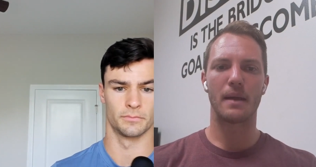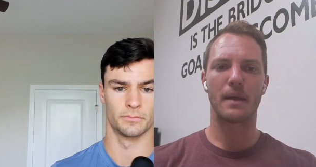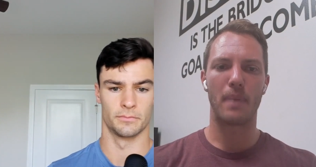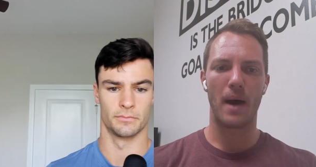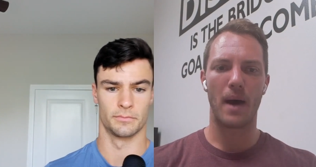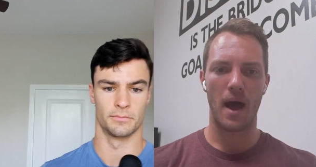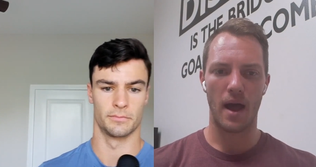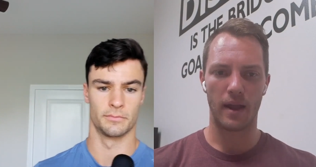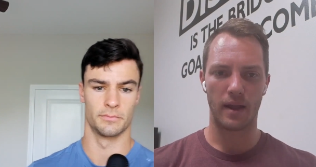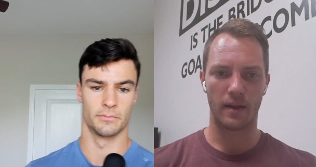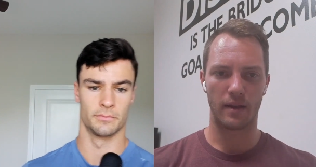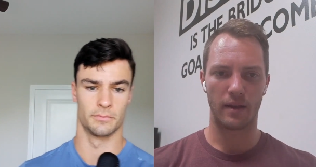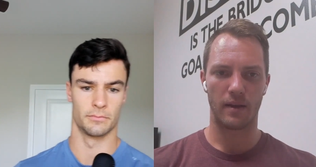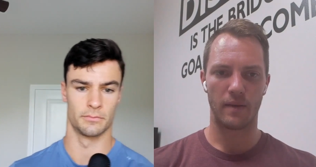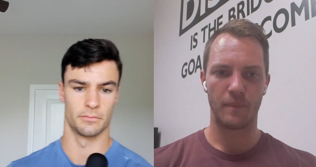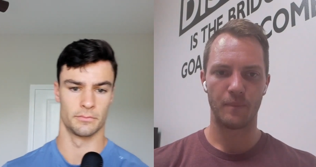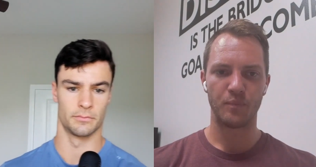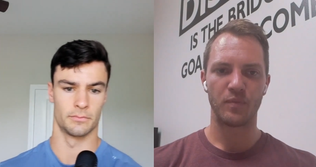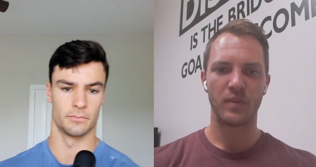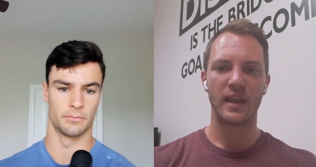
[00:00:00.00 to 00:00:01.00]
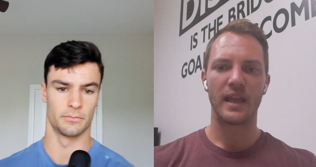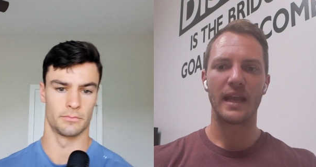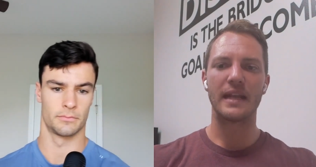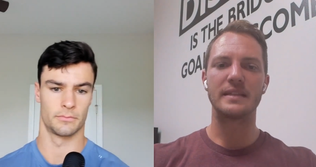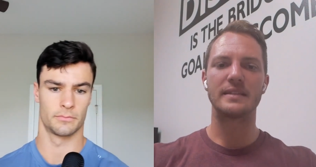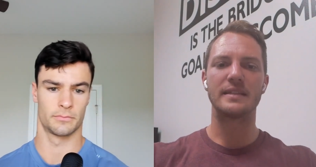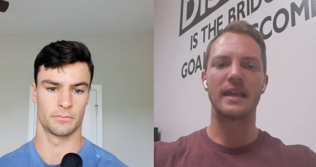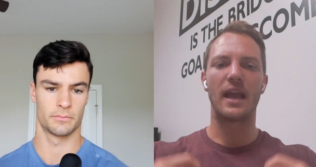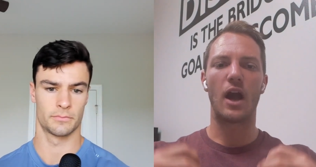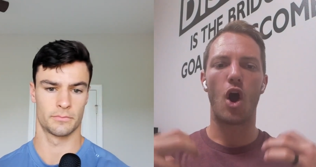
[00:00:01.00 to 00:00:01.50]
Speaker 1: can abide.
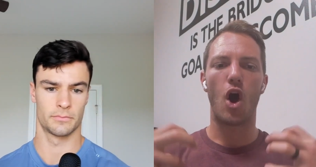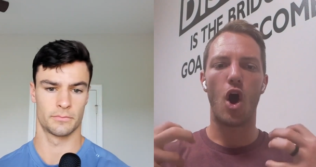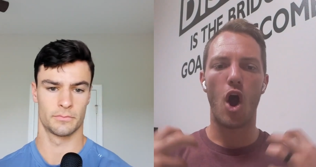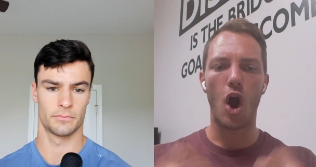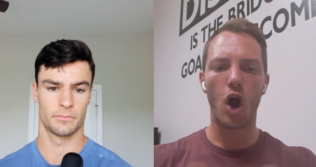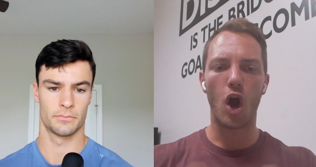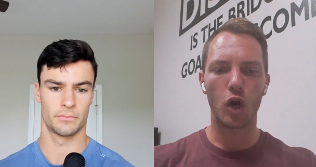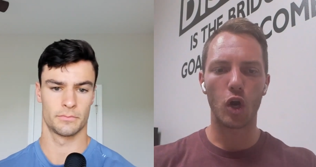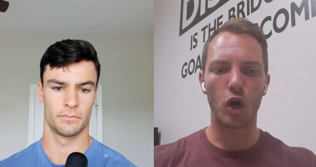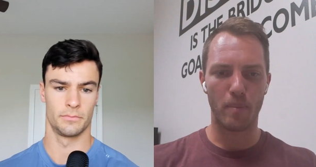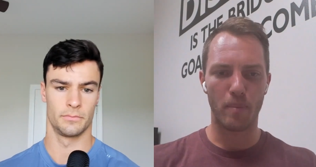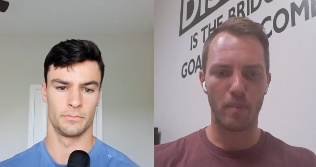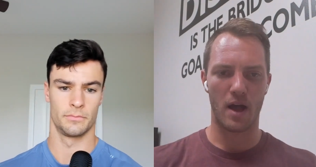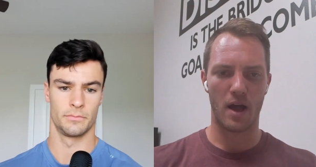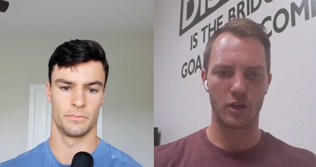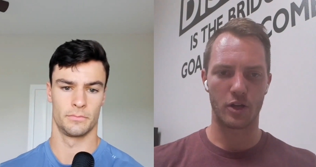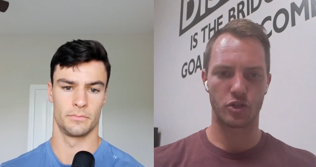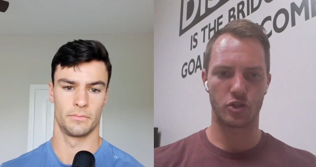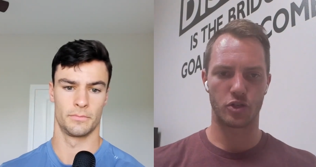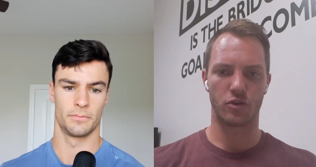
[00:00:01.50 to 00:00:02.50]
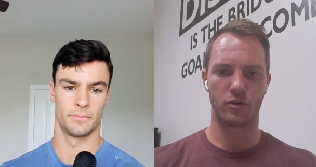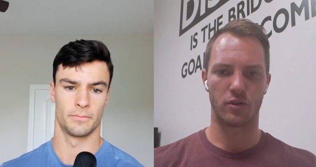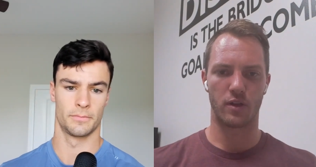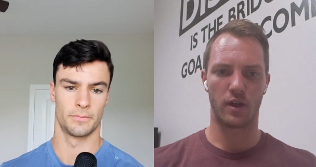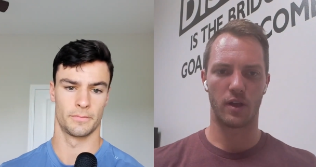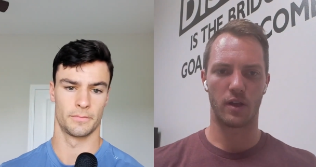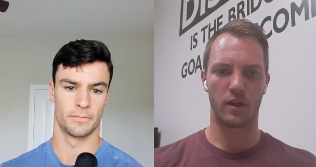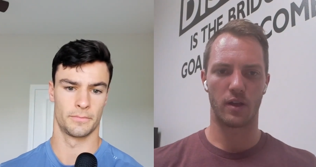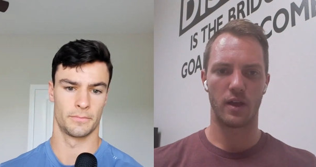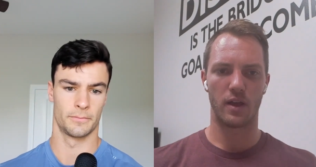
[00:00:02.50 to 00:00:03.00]
It's a heart posture
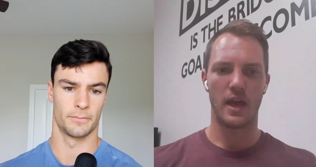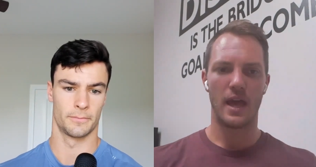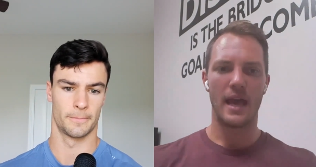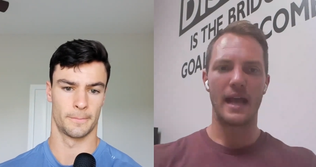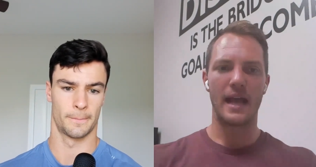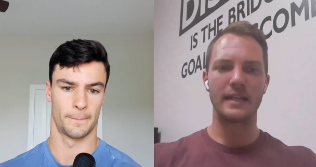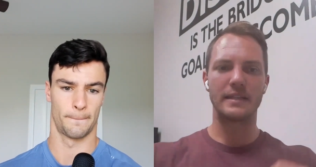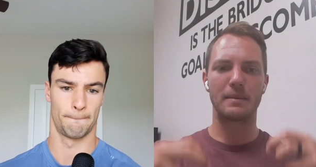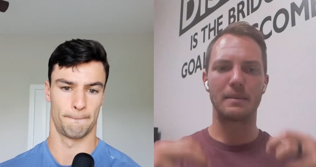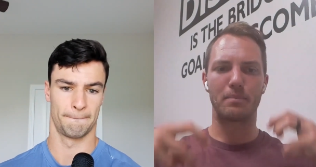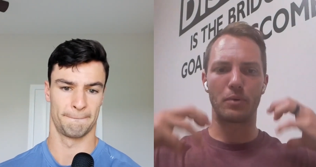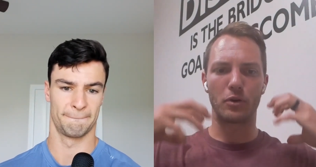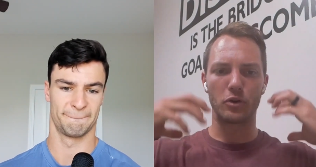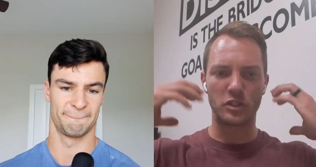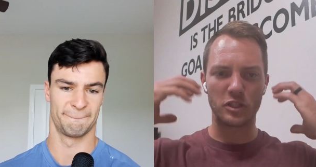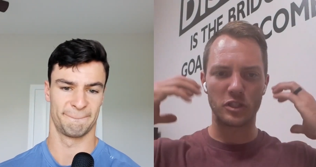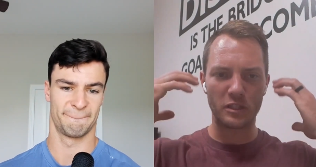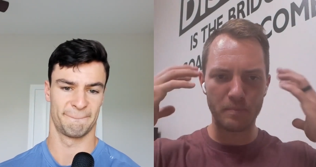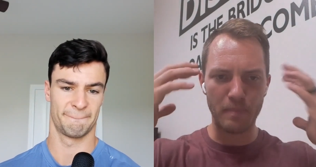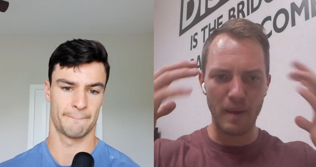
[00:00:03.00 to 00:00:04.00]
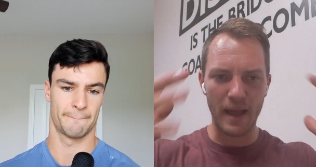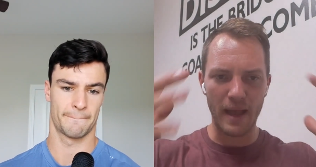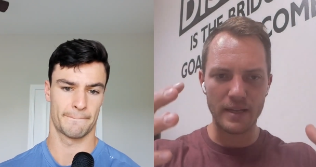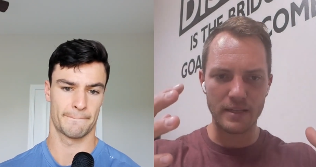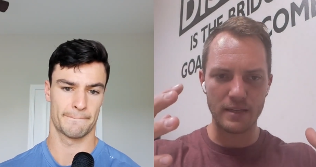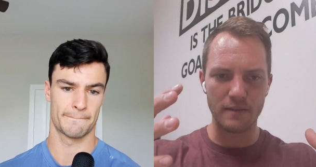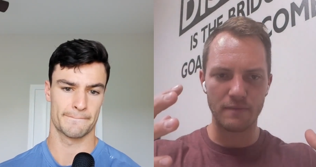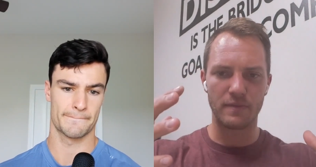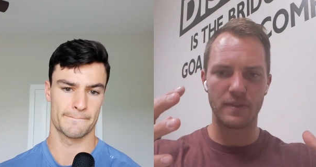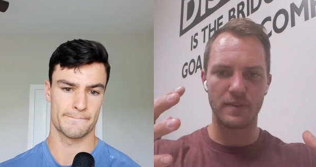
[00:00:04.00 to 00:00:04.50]
thing. It's a
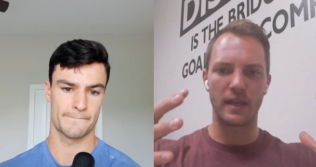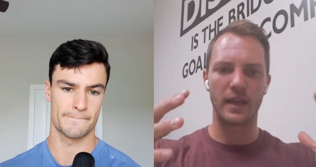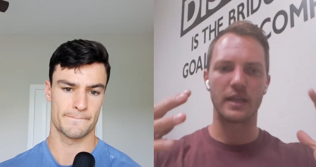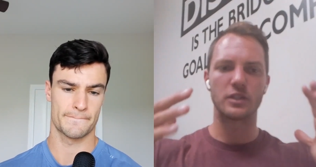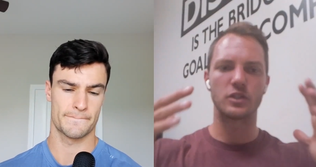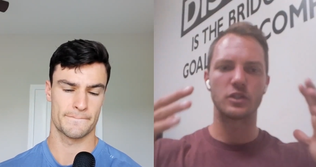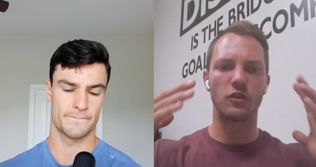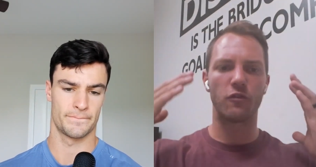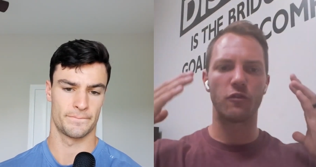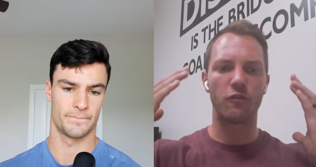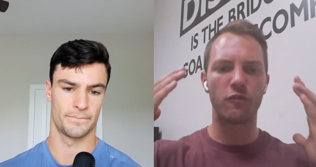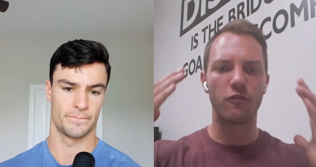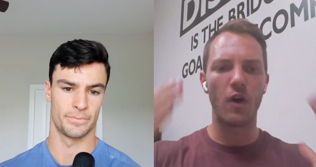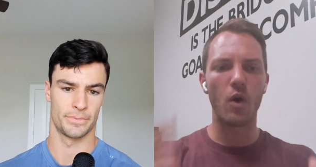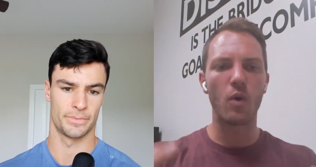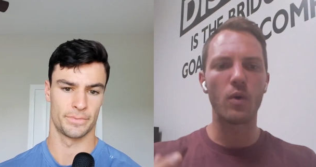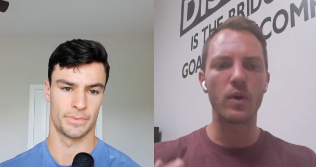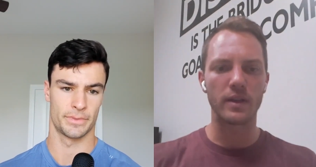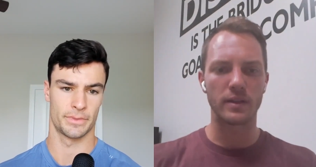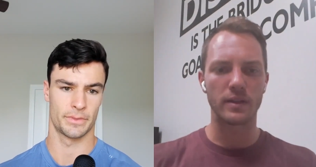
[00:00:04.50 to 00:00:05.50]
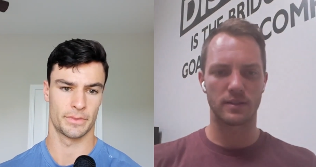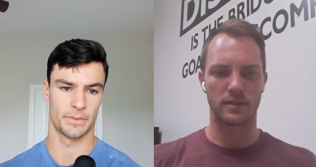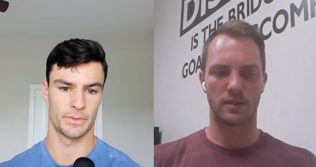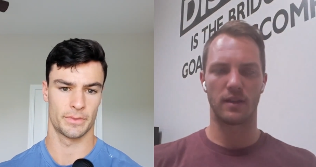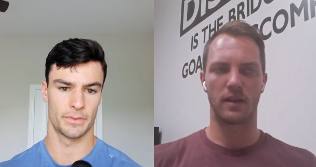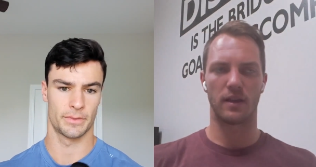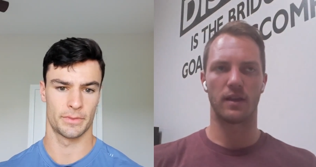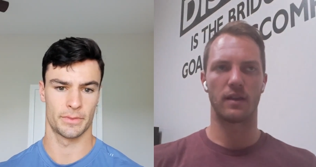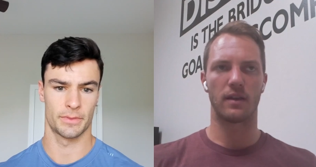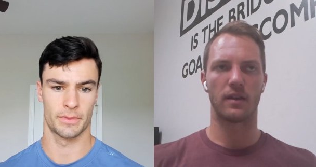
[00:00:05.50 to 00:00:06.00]
perspective thing. It's a
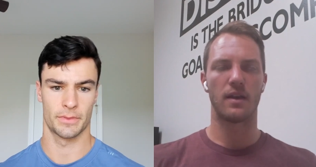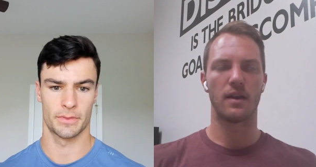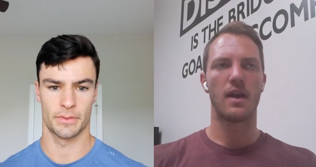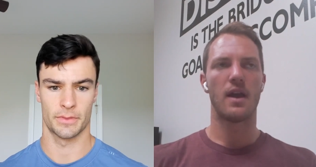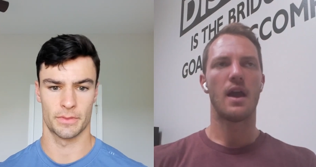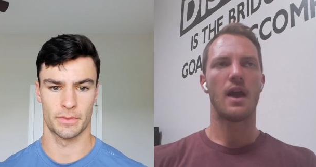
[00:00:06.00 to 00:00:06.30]
focus thing.